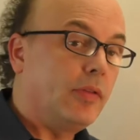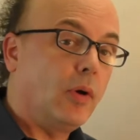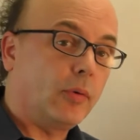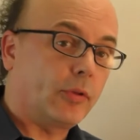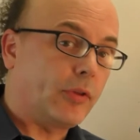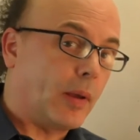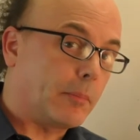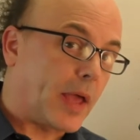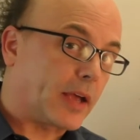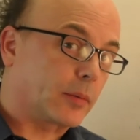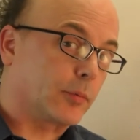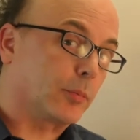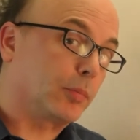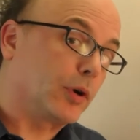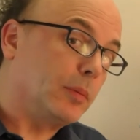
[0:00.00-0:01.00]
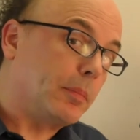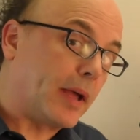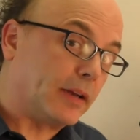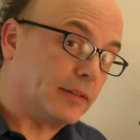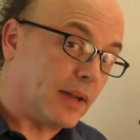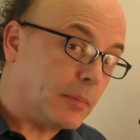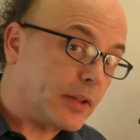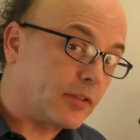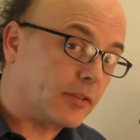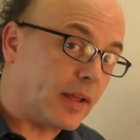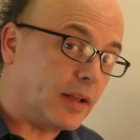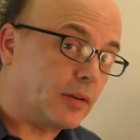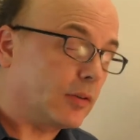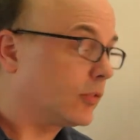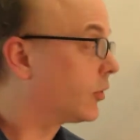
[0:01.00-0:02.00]
And though it's not back up to pre-pandemic
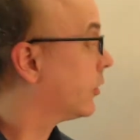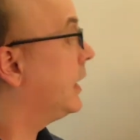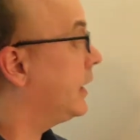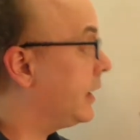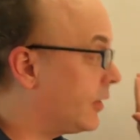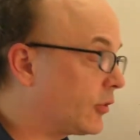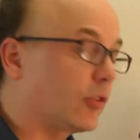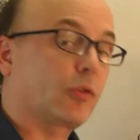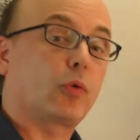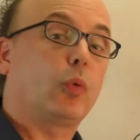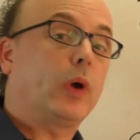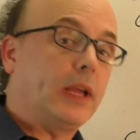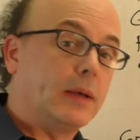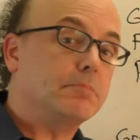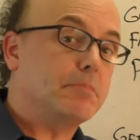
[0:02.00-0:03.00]
standards, it is swinging